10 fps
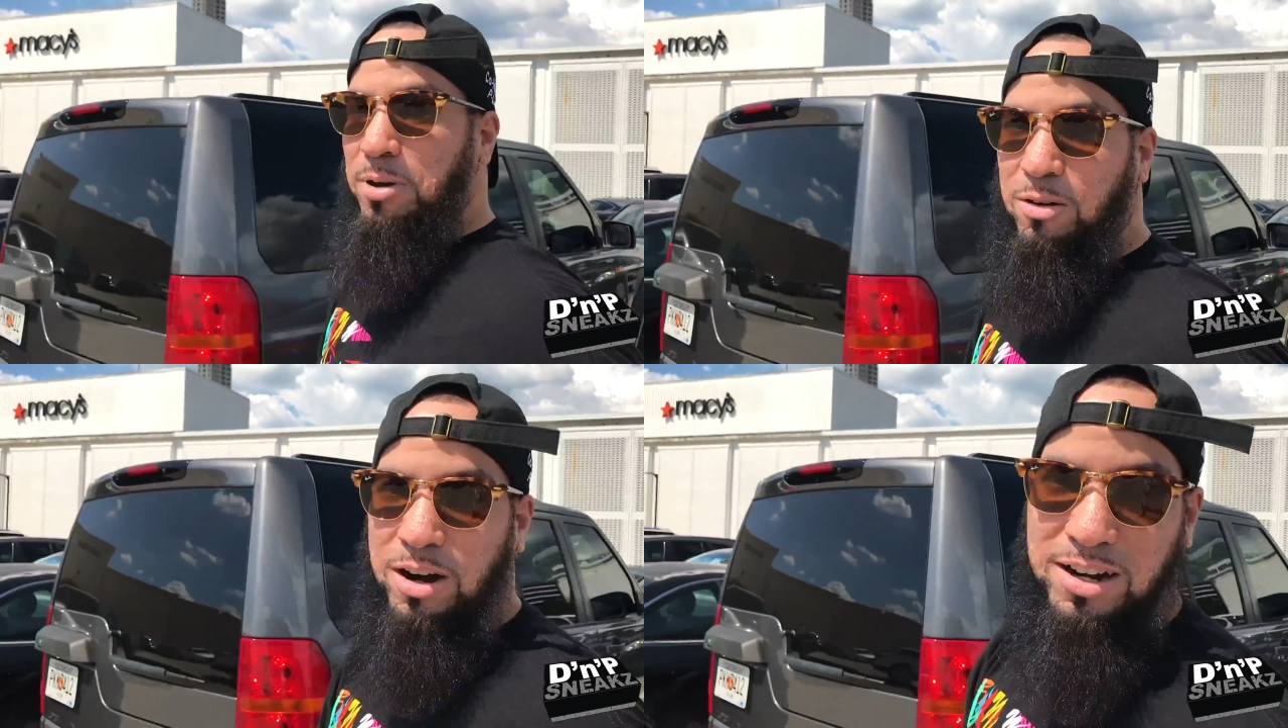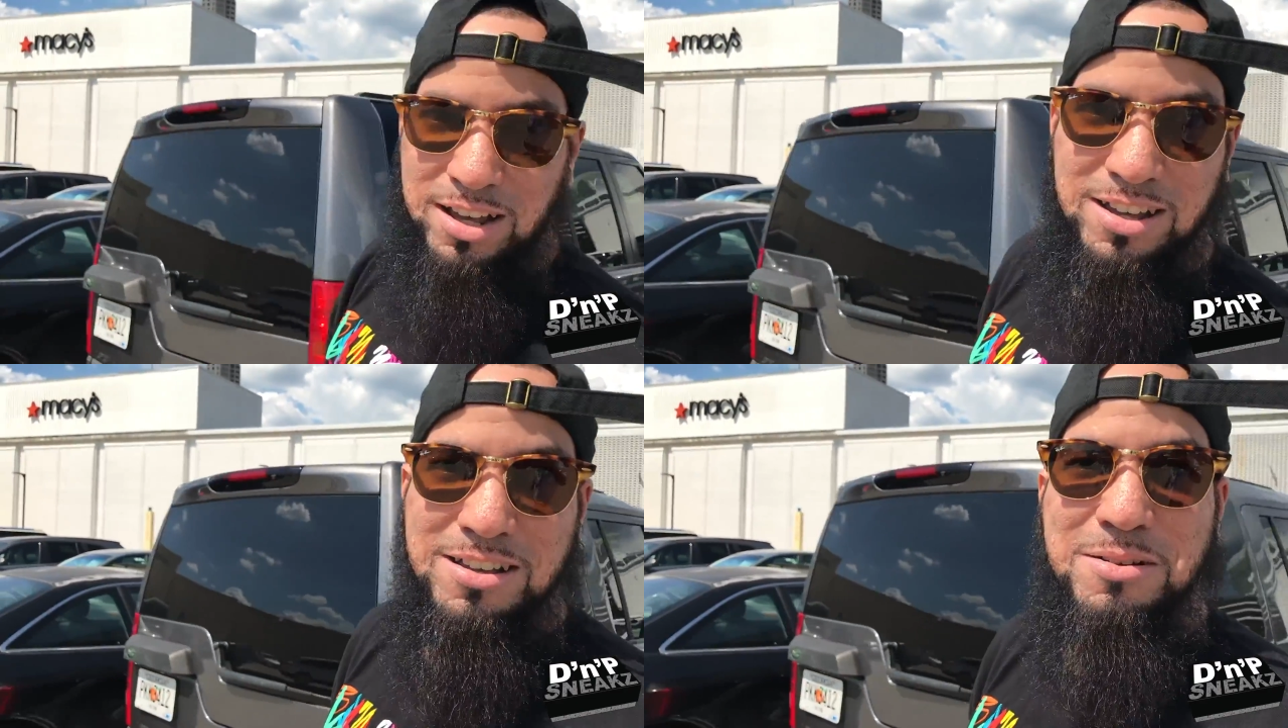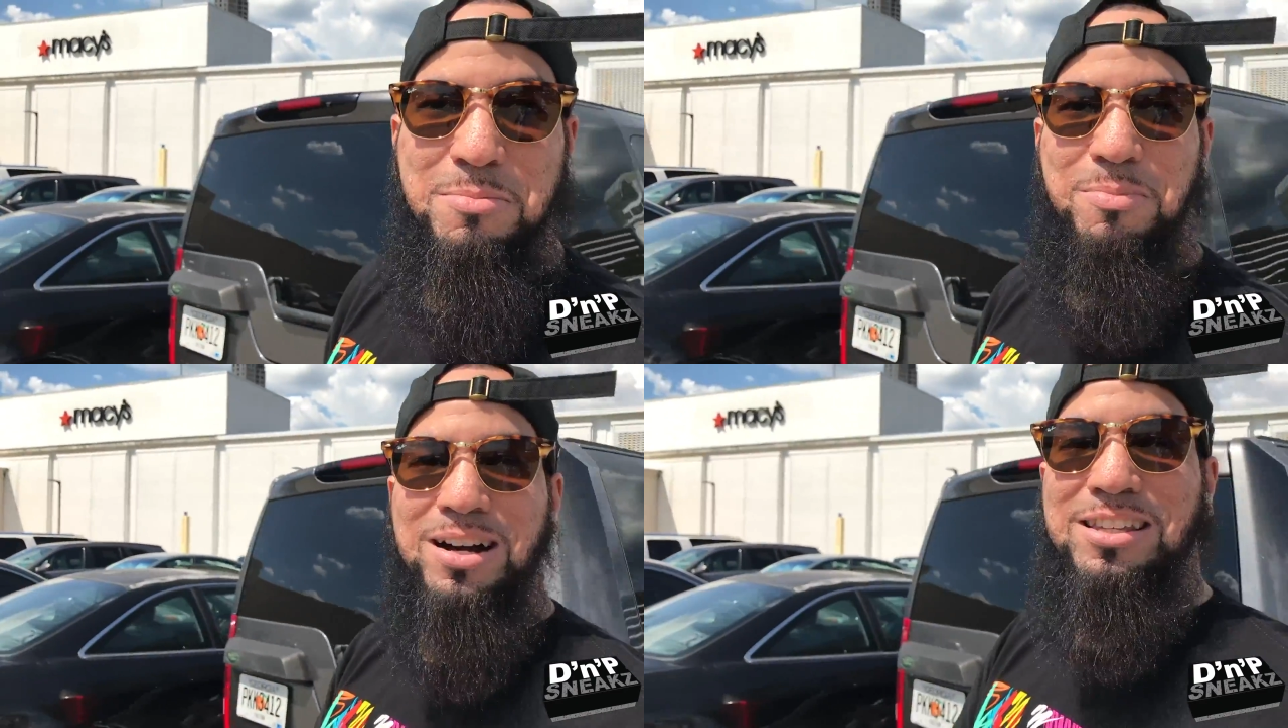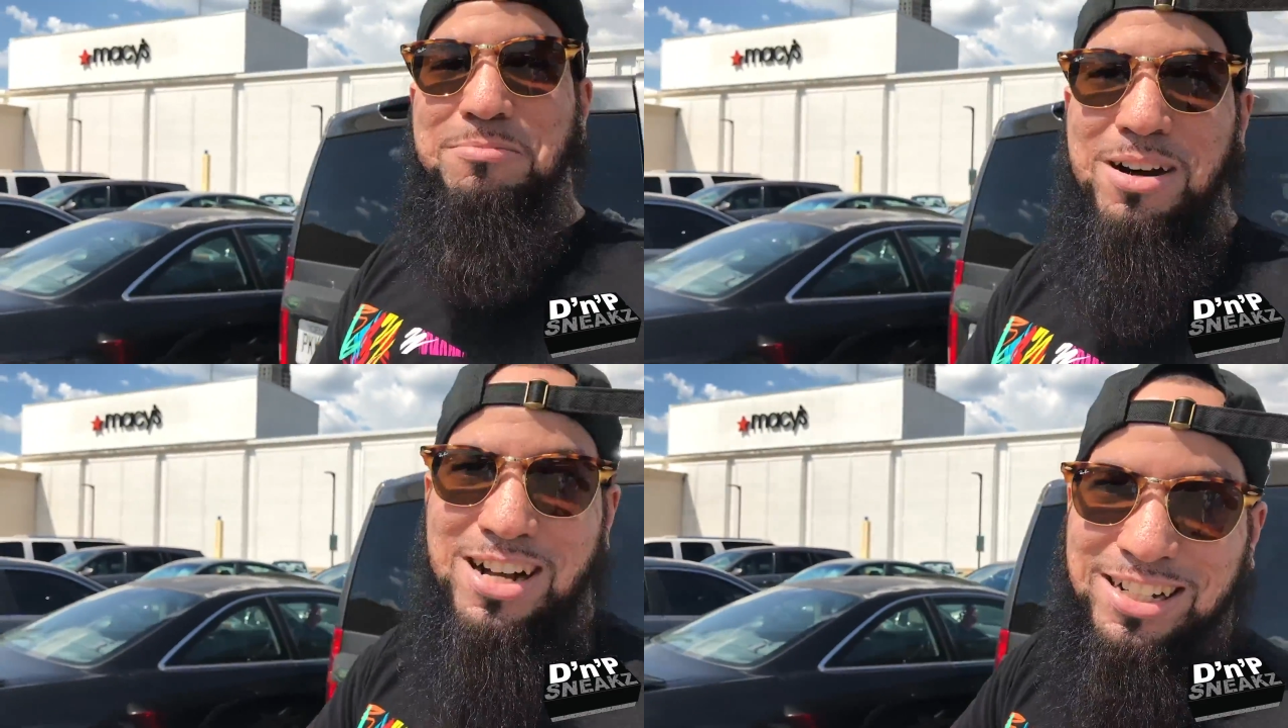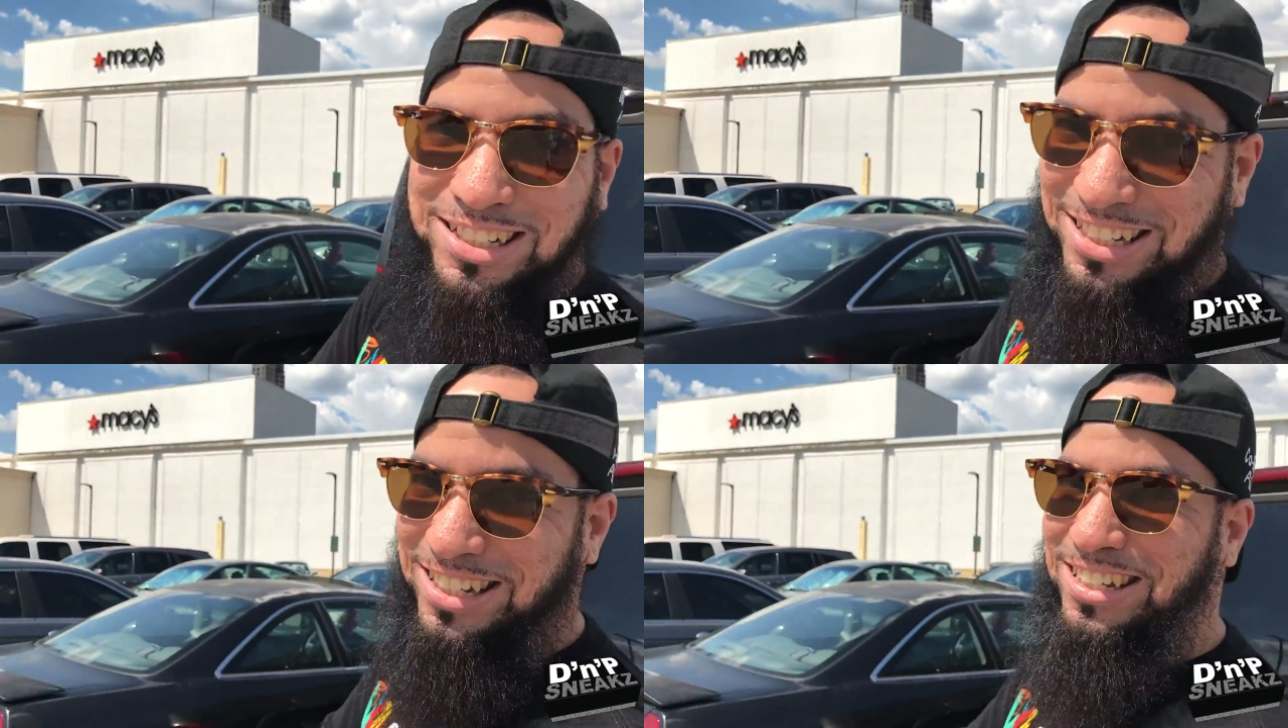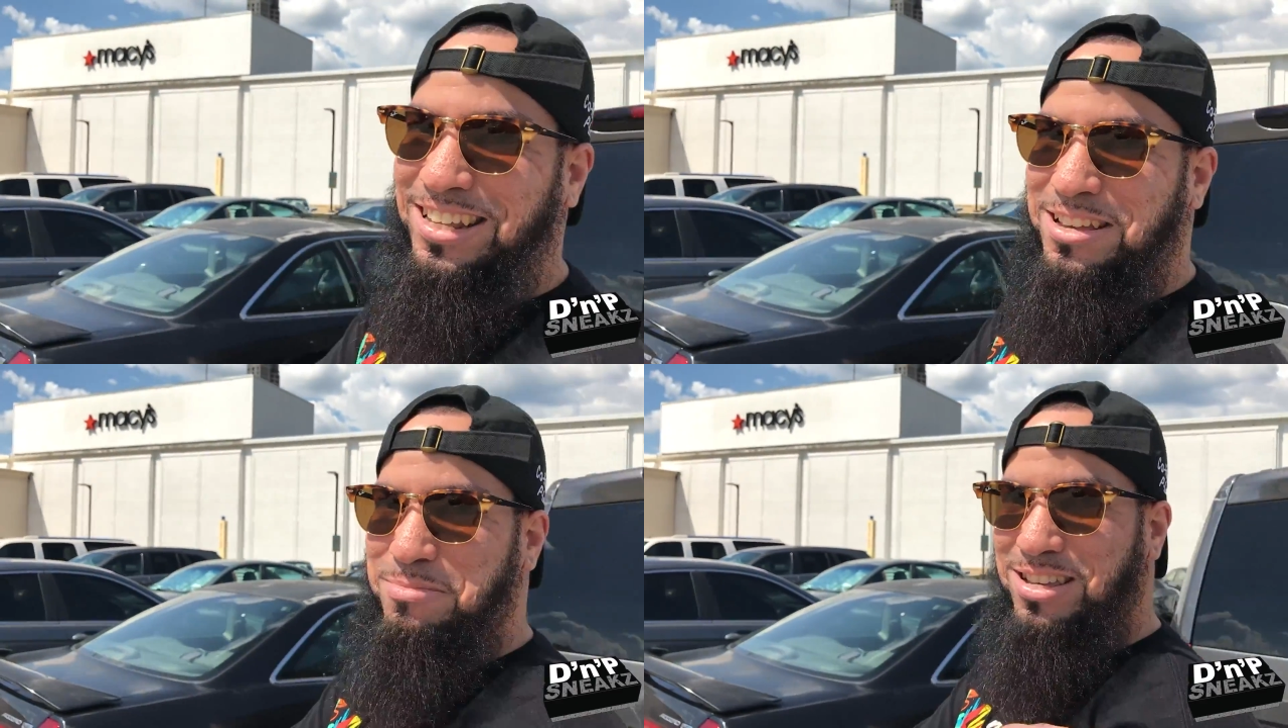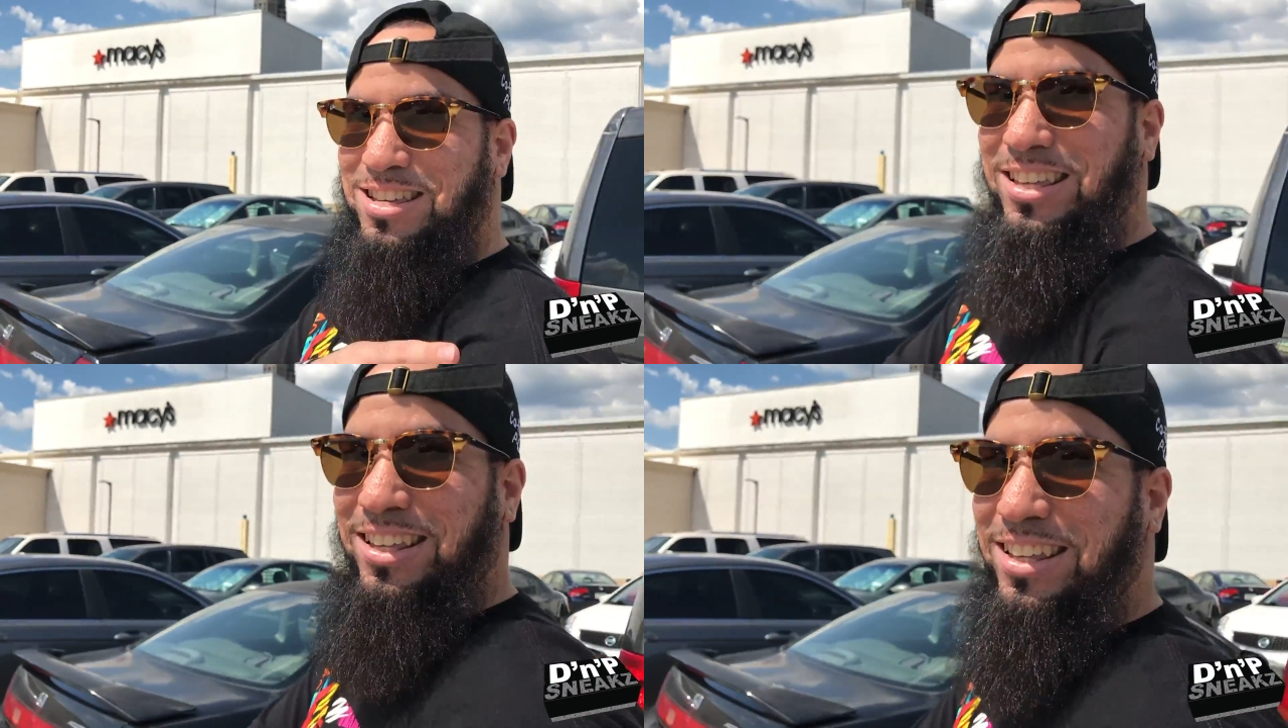Mall right now, about to get mine. Yeah, man.